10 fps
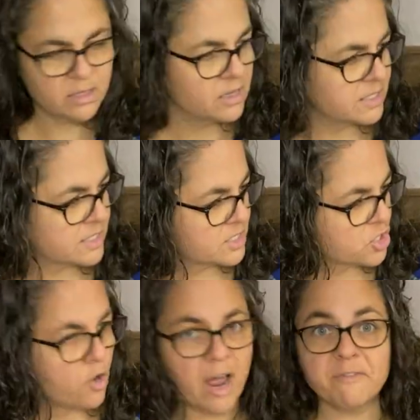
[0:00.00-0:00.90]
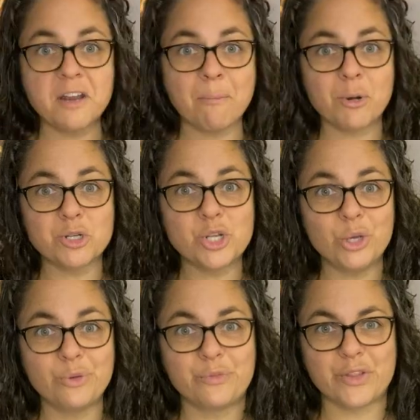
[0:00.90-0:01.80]
This is craft number
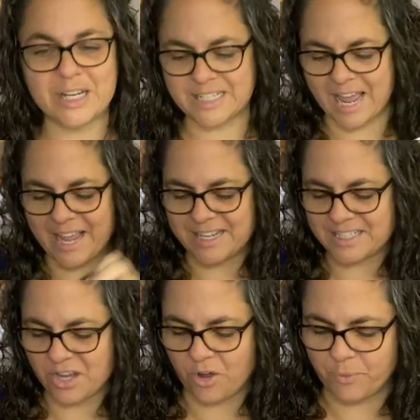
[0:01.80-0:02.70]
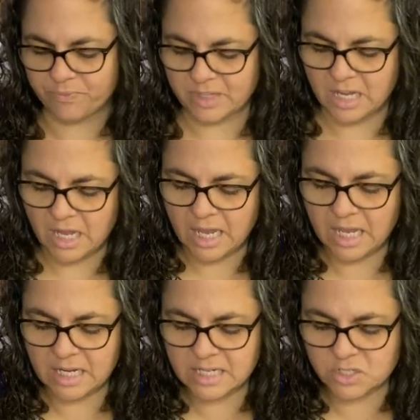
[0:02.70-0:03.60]
2 for the day. So
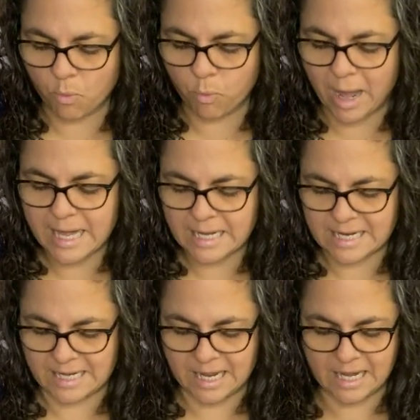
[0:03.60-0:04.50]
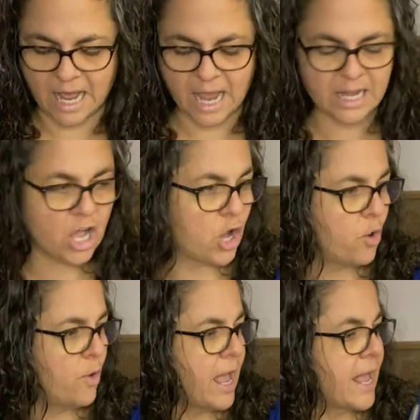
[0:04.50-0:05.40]
it is raining in
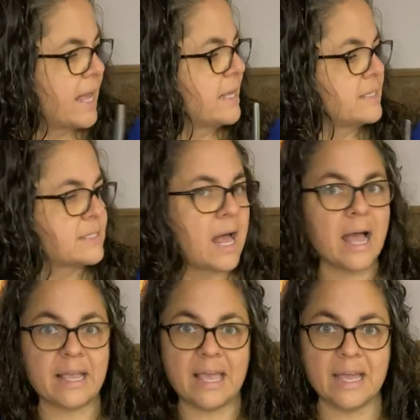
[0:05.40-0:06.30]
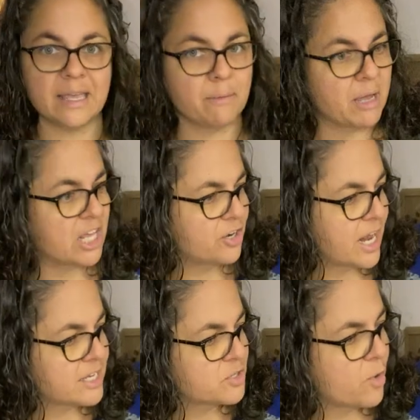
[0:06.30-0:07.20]
Idaho, and I can't get my
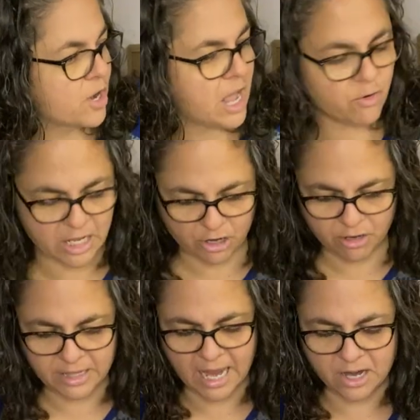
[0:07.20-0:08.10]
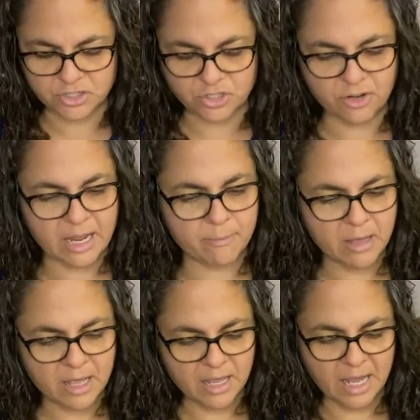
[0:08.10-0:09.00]
internet to work out here in the Airstream.
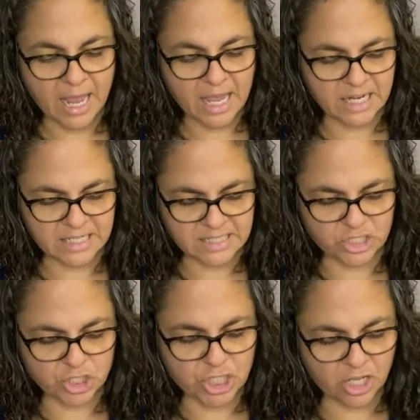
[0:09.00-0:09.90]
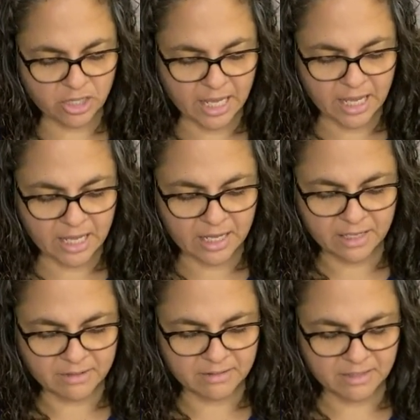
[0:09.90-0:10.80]
It is chilly.
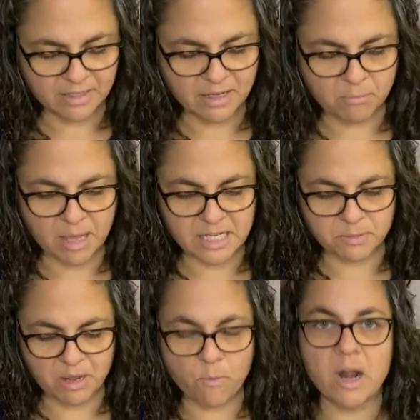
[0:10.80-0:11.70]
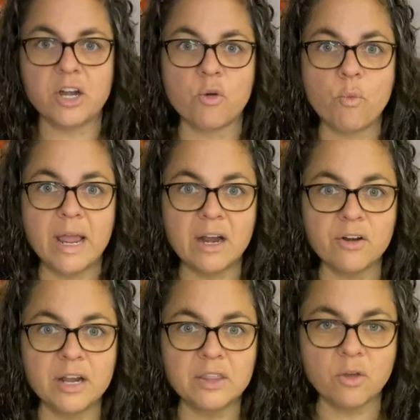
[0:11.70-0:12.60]
Makes me wonder where
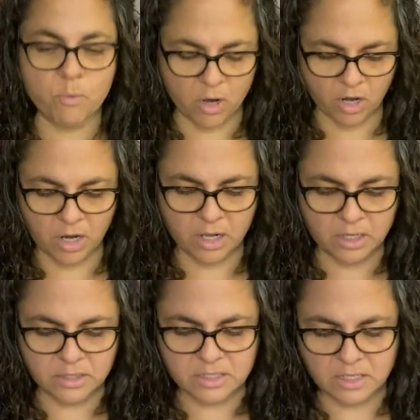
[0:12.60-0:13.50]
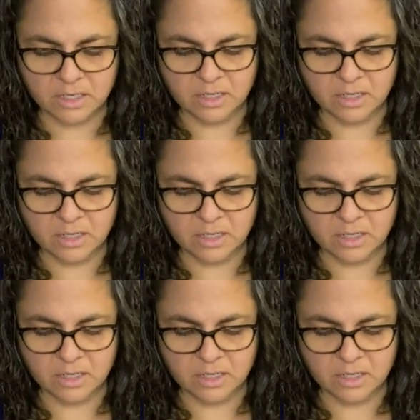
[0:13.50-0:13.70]
in the world